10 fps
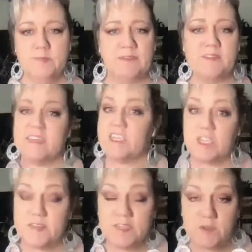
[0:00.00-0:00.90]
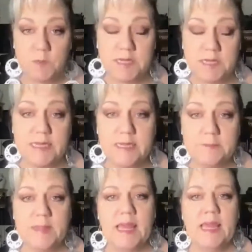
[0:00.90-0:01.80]
everything shifted so quickly.
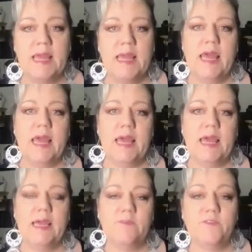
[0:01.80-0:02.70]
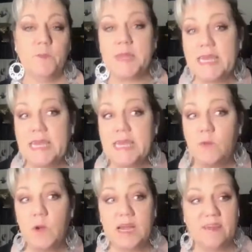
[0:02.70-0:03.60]
And for me,
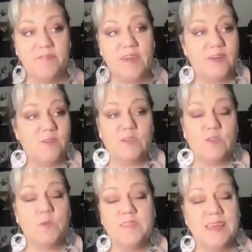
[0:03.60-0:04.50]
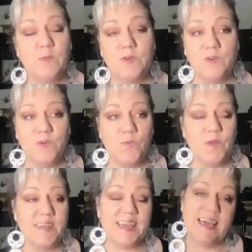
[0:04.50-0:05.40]
what I found is when
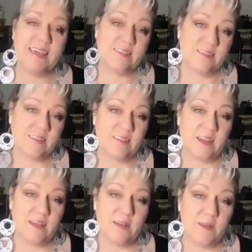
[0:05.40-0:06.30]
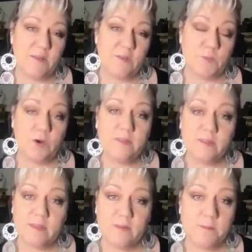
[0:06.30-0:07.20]
they canceled
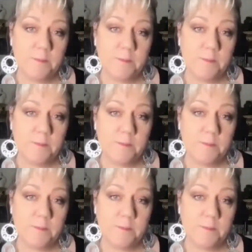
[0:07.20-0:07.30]
sports,